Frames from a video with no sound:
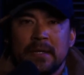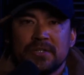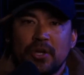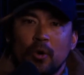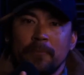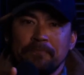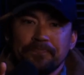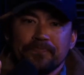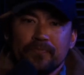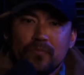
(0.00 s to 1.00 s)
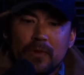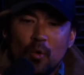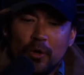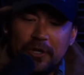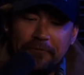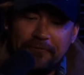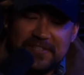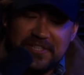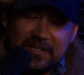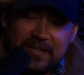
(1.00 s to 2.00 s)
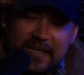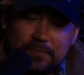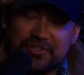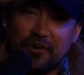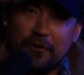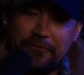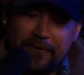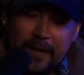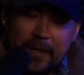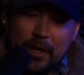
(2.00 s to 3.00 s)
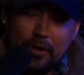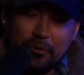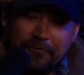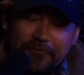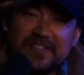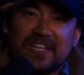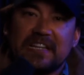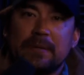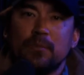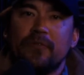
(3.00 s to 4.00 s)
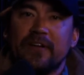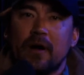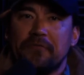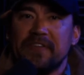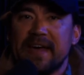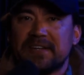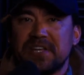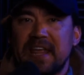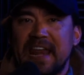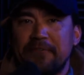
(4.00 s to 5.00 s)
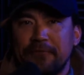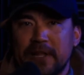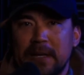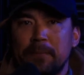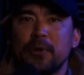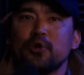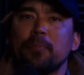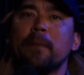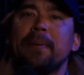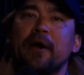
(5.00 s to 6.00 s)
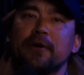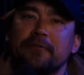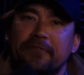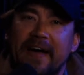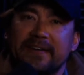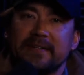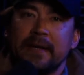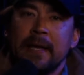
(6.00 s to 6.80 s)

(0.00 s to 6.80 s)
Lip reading: So when you physically observe, you're physically moving off the X in a flee, but you're prepared to fight.